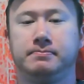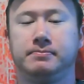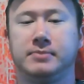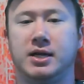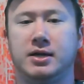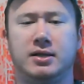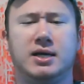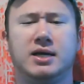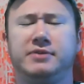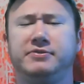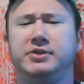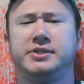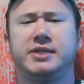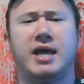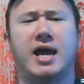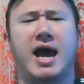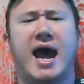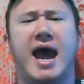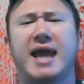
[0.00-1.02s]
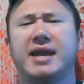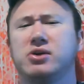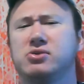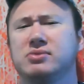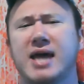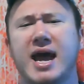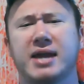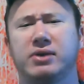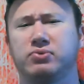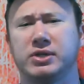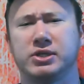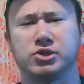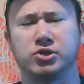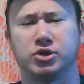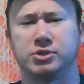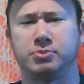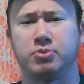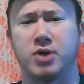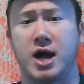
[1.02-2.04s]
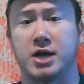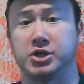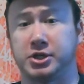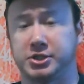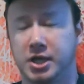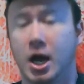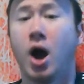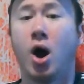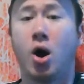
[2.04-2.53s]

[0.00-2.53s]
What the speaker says: And a lot of you say, I don't like research projects.